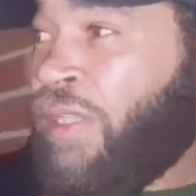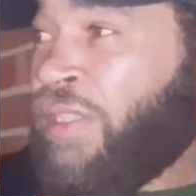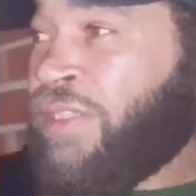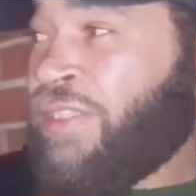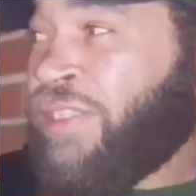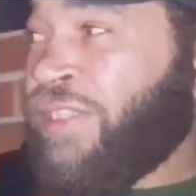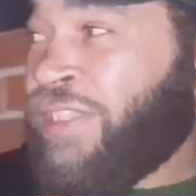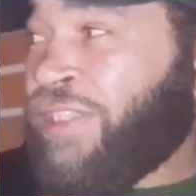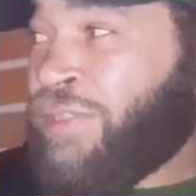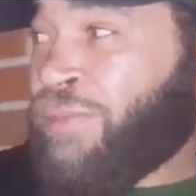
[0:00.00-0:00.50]

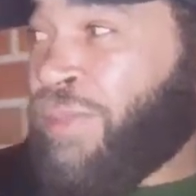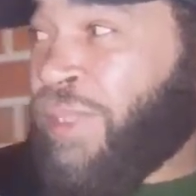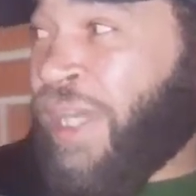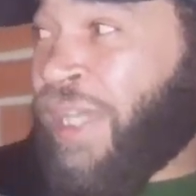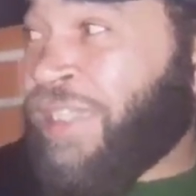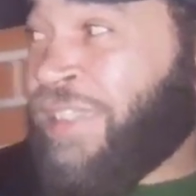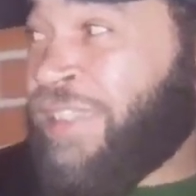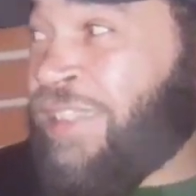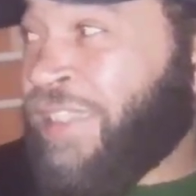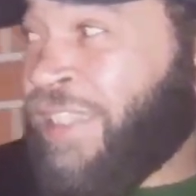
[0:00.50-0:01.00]
So this is what
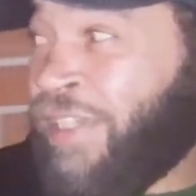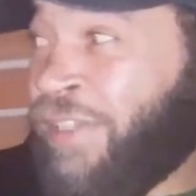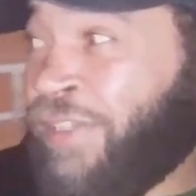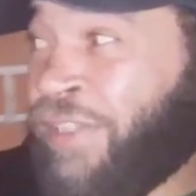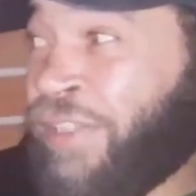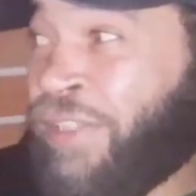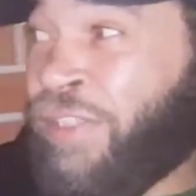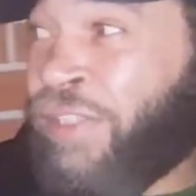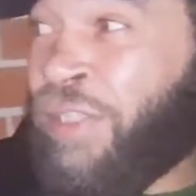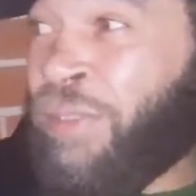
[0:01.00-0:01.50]
I see out
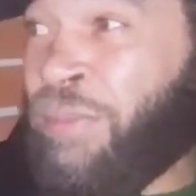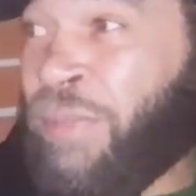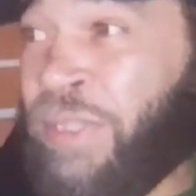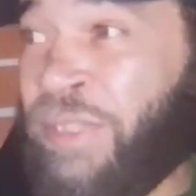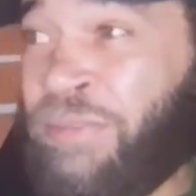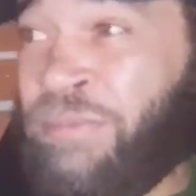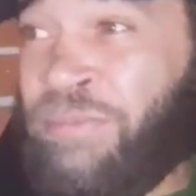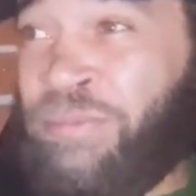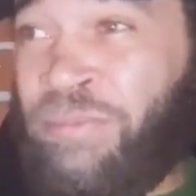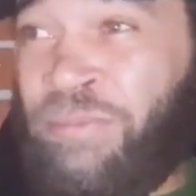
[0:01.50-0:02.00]
here a little
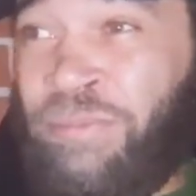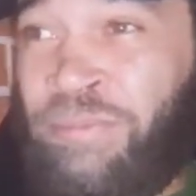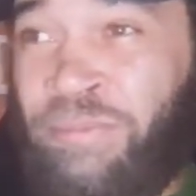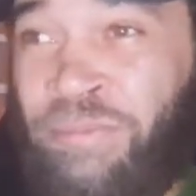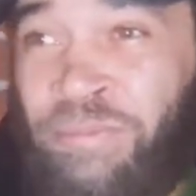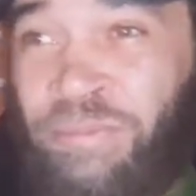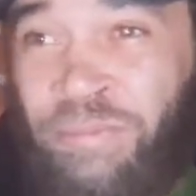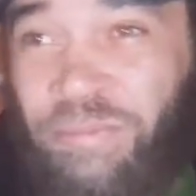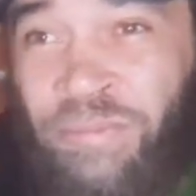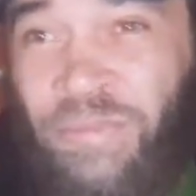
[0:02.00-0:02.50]
bit.
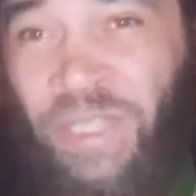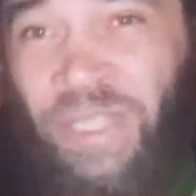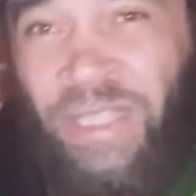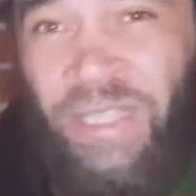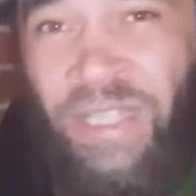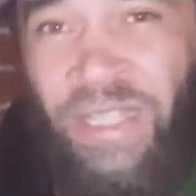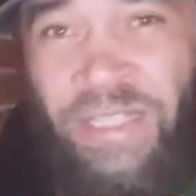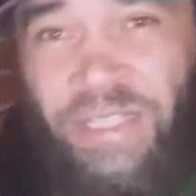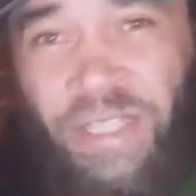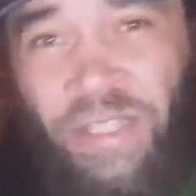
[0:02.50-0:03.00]

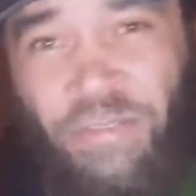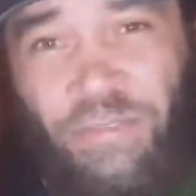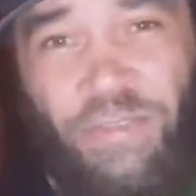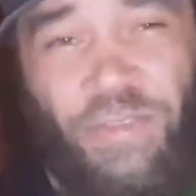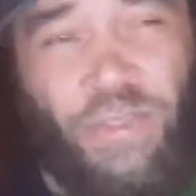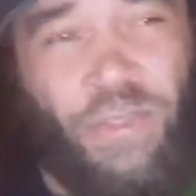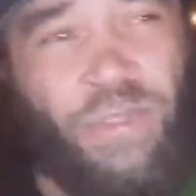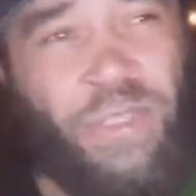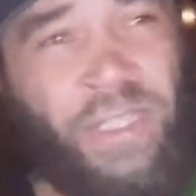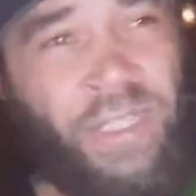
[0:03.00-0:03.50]
It's
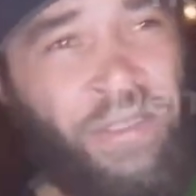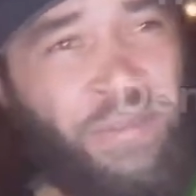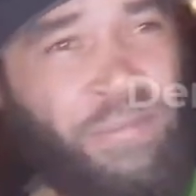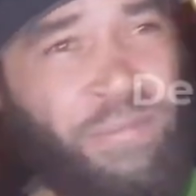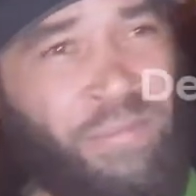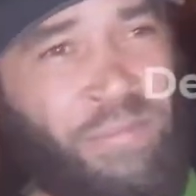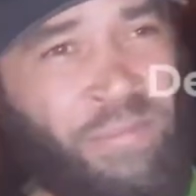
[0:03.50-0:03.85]
confusing.